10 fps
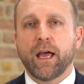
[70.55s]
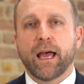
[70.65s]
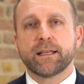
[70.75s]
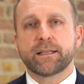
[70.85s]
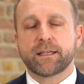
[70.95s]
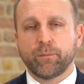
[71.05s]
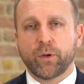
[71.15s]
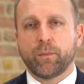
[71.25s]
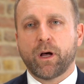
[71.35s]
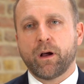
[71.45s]
and
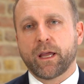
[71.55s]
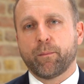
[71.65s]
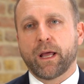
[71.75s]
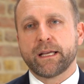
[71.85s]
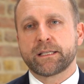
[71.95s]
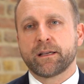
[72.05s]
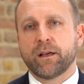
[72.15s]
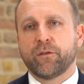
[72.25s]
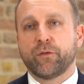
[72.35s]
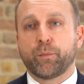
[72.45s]
simple marketplace
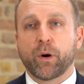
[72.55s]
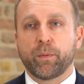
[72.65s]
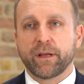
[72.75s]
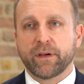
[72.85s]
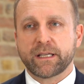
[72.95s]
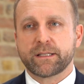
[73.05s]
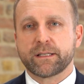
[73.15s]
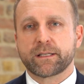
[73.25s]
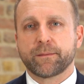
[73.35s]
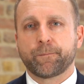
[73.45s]
for property
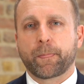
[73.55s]
investors.